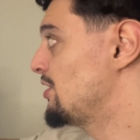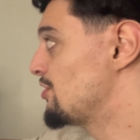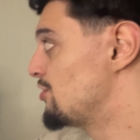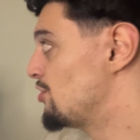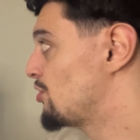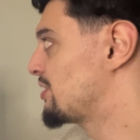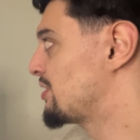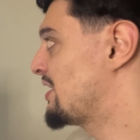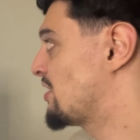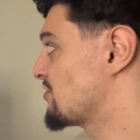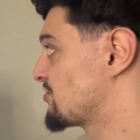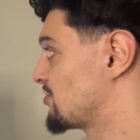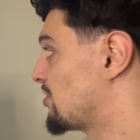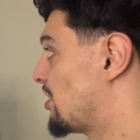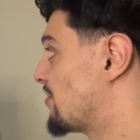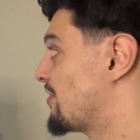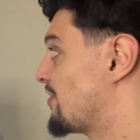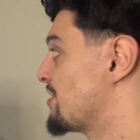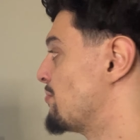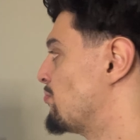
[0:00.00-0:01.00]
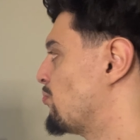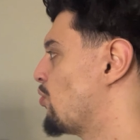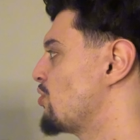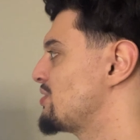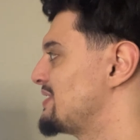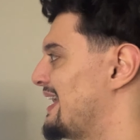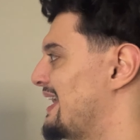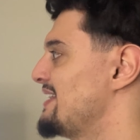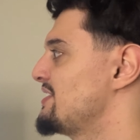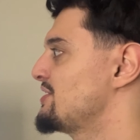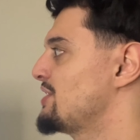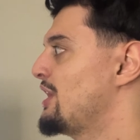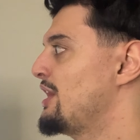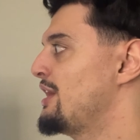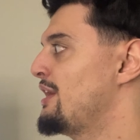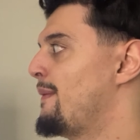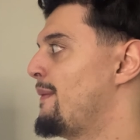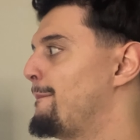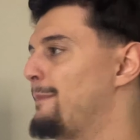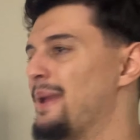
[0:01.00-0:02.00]
you can now start running more tests
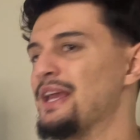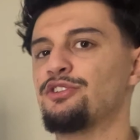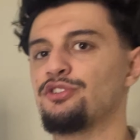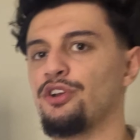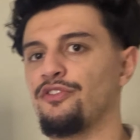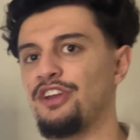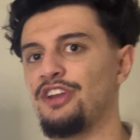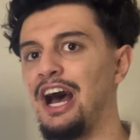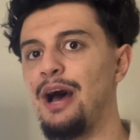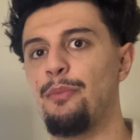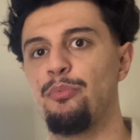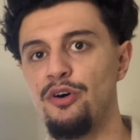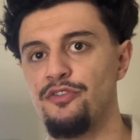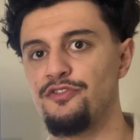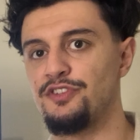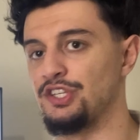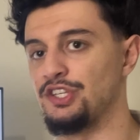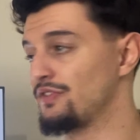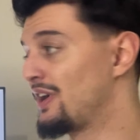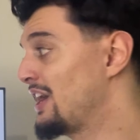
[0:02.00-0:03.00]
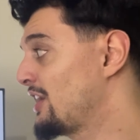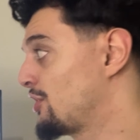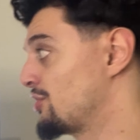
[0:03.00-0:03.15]
based off your hypothesis, right?